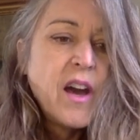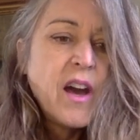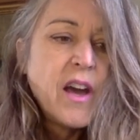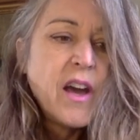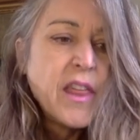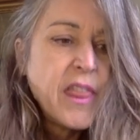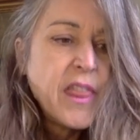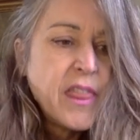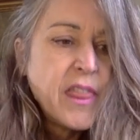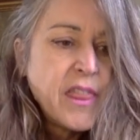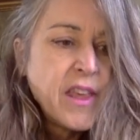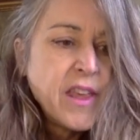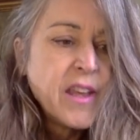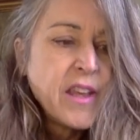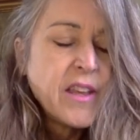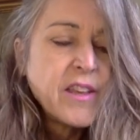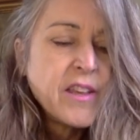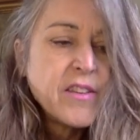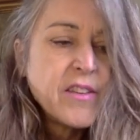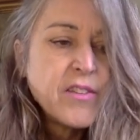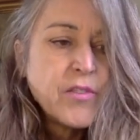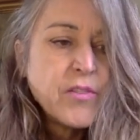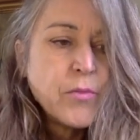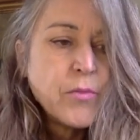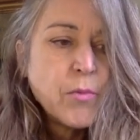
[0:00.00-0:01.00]
I
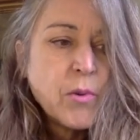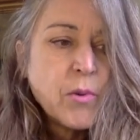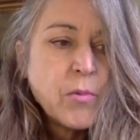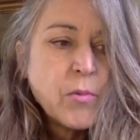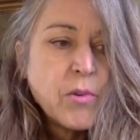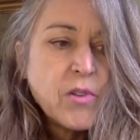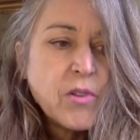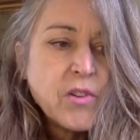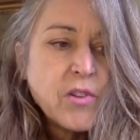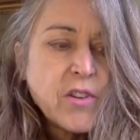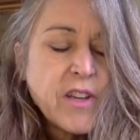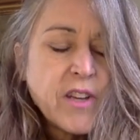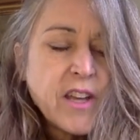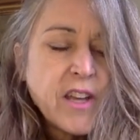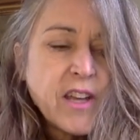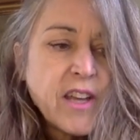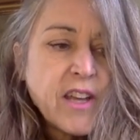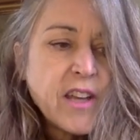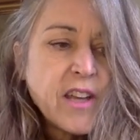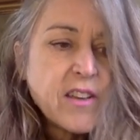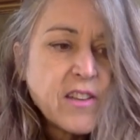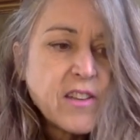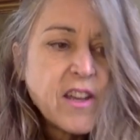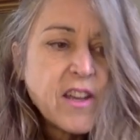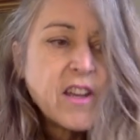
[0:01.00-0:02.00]
think is what we're
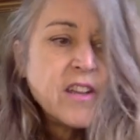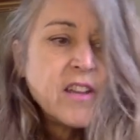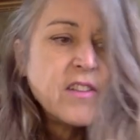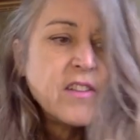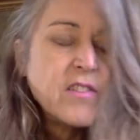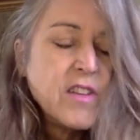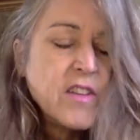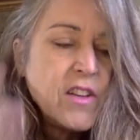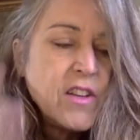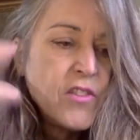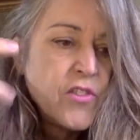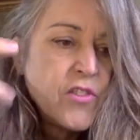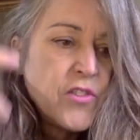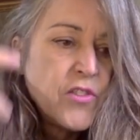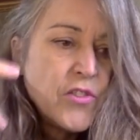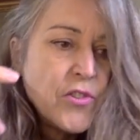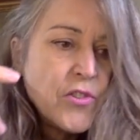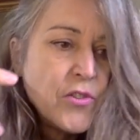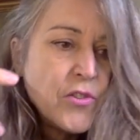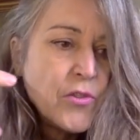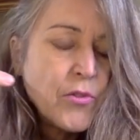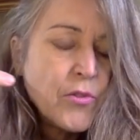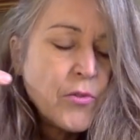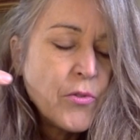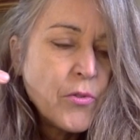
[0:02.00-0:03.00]
looking at kind of needs
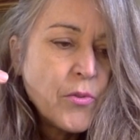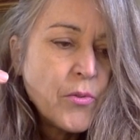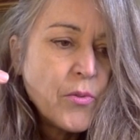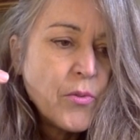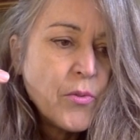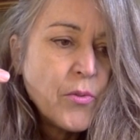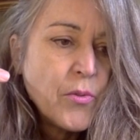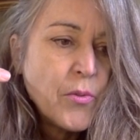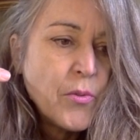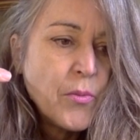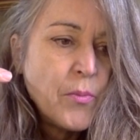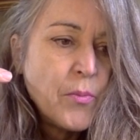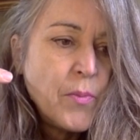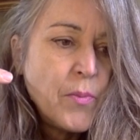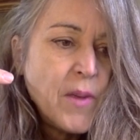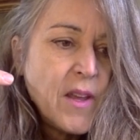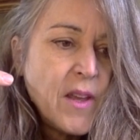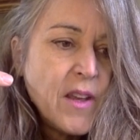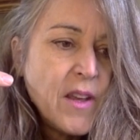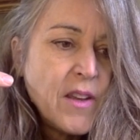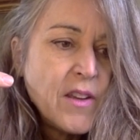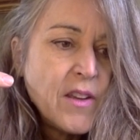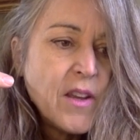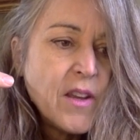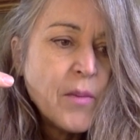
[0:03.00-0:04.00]
to
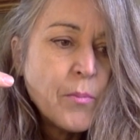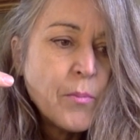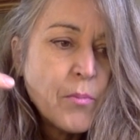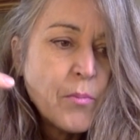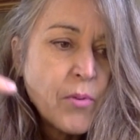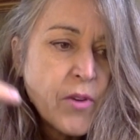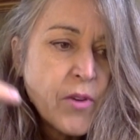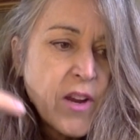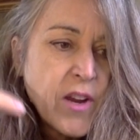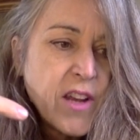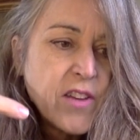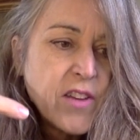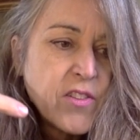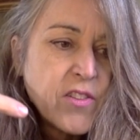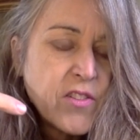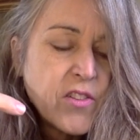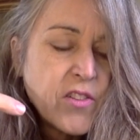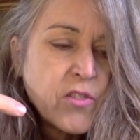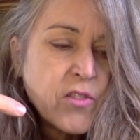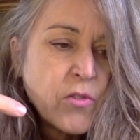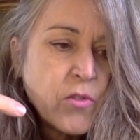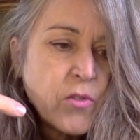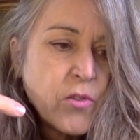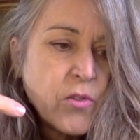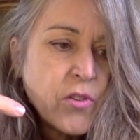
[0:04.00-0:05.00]
be embraced
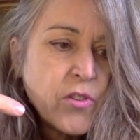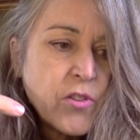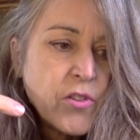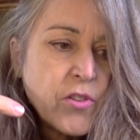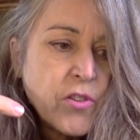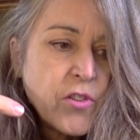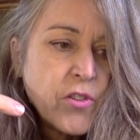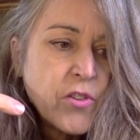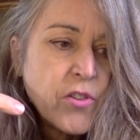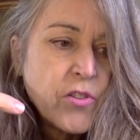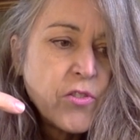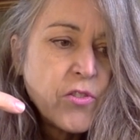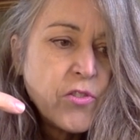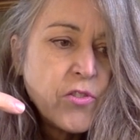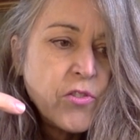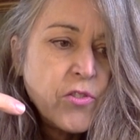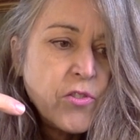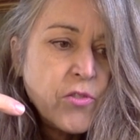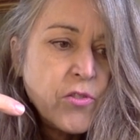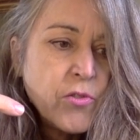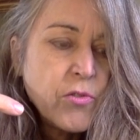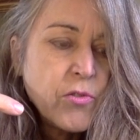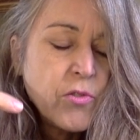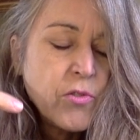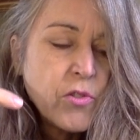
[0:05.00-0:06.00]
in order
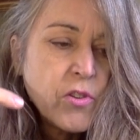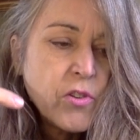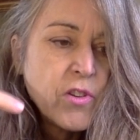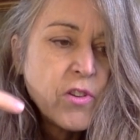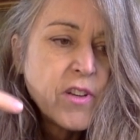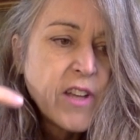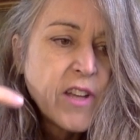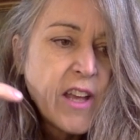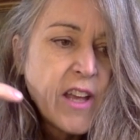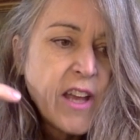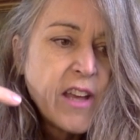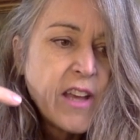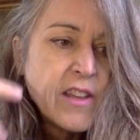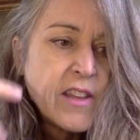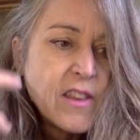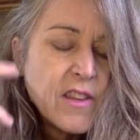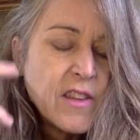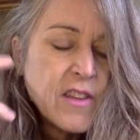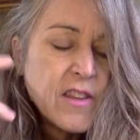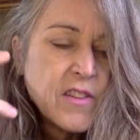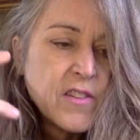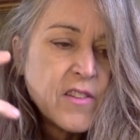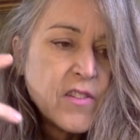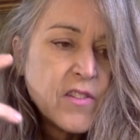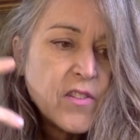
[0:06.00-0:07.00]
to look at
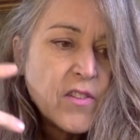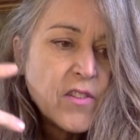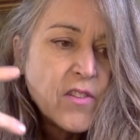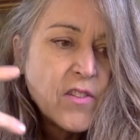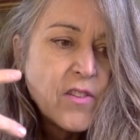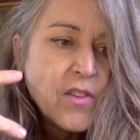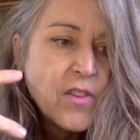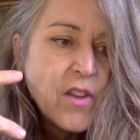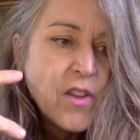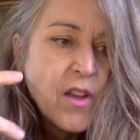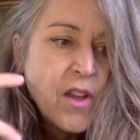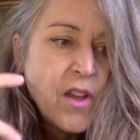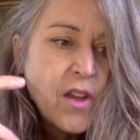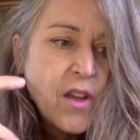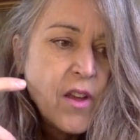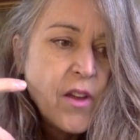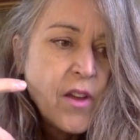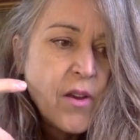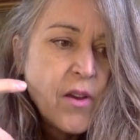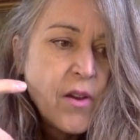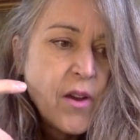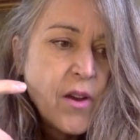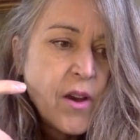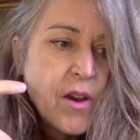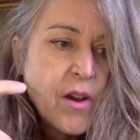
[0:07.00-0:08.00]
this
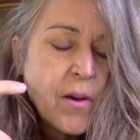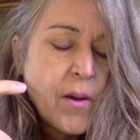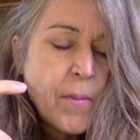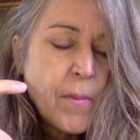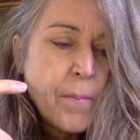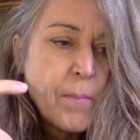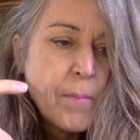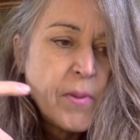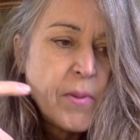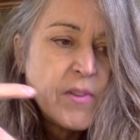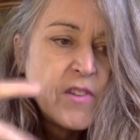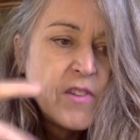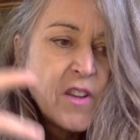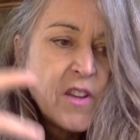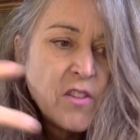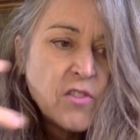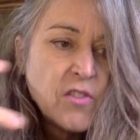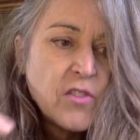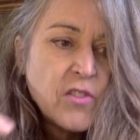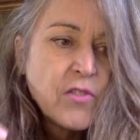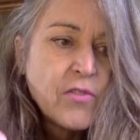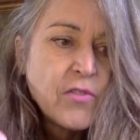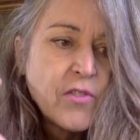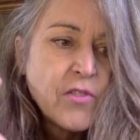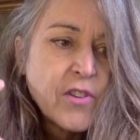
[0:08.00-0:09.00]
um,
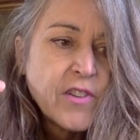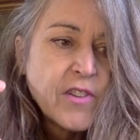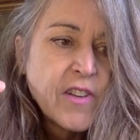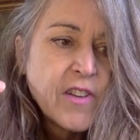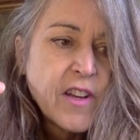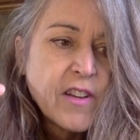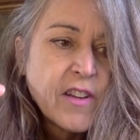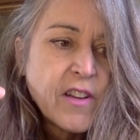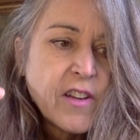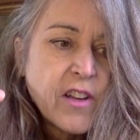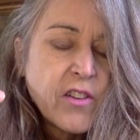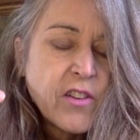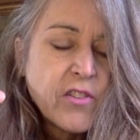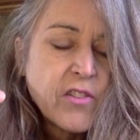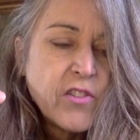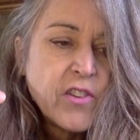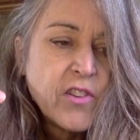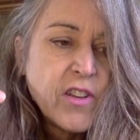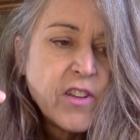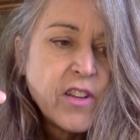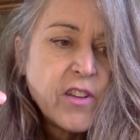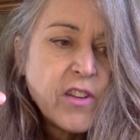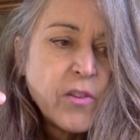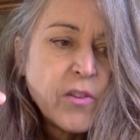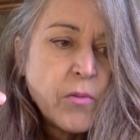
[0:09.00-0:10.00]
potential for
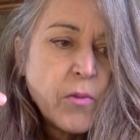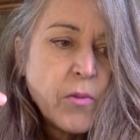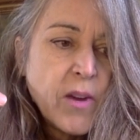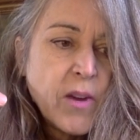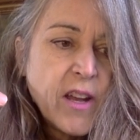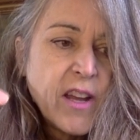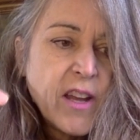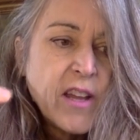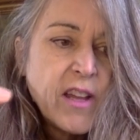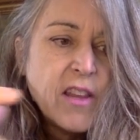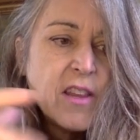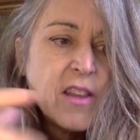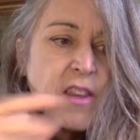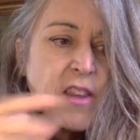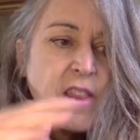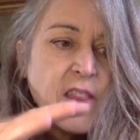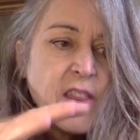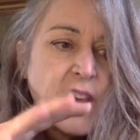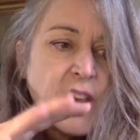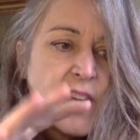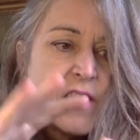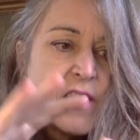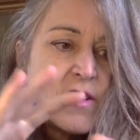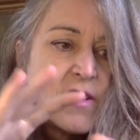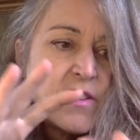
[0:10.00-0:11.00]
technology in a way
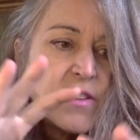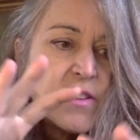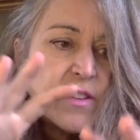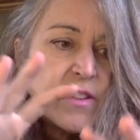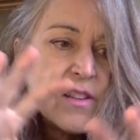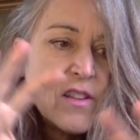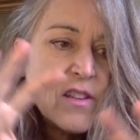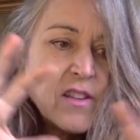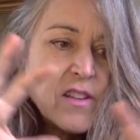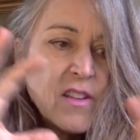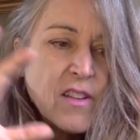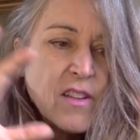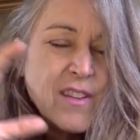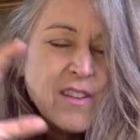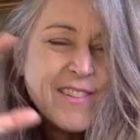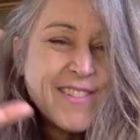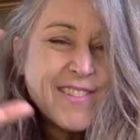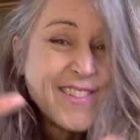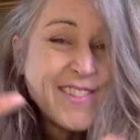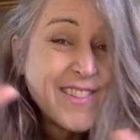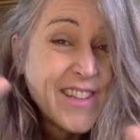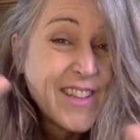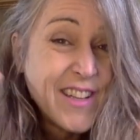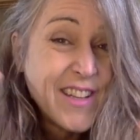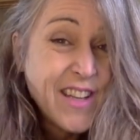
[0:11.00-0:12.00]
that
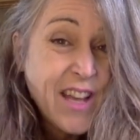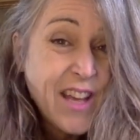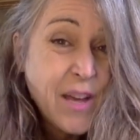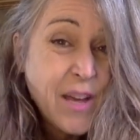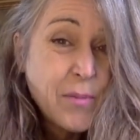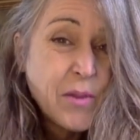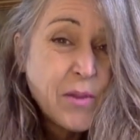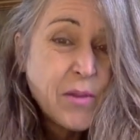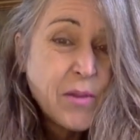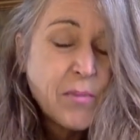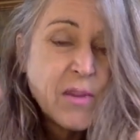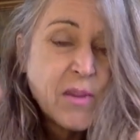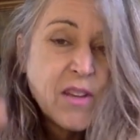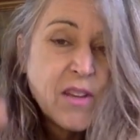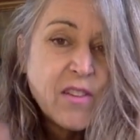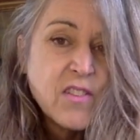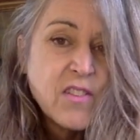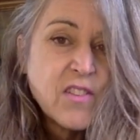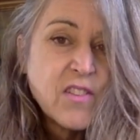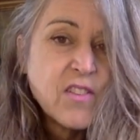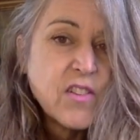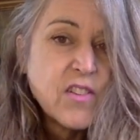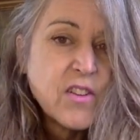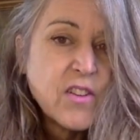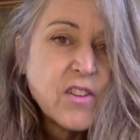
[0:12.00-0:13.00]
is dynamic
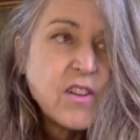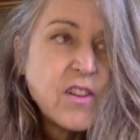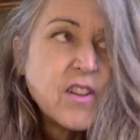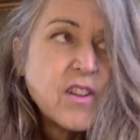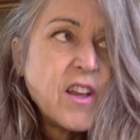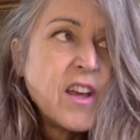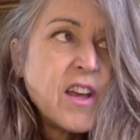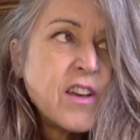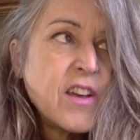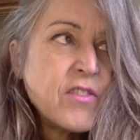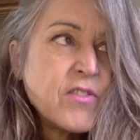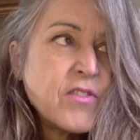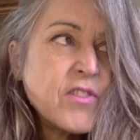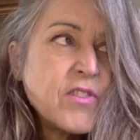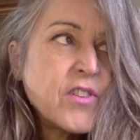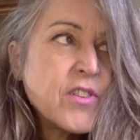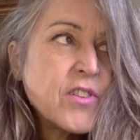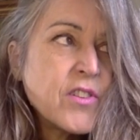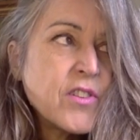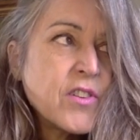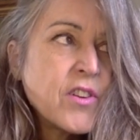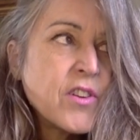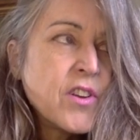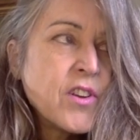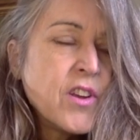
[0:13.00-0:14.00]
because it's going to have
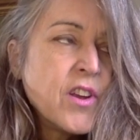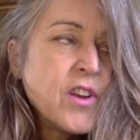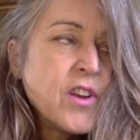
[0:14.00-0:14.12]
to